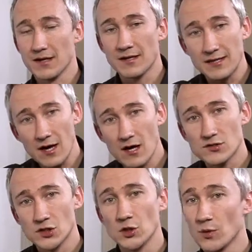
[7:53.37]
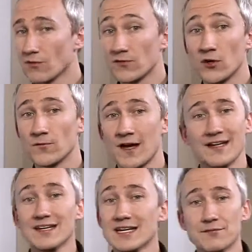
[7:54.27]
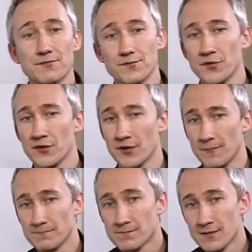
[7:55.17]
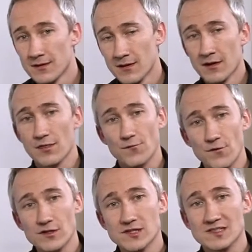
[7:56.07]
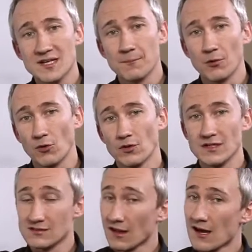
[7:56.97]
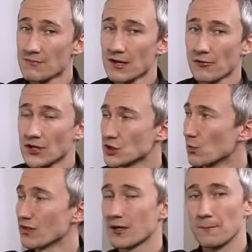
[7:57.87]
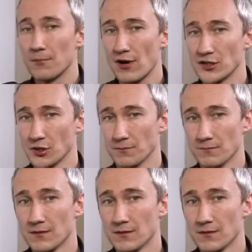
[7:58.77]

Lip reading: And in R2, we've evolved that even further. The first example is live migration with compression.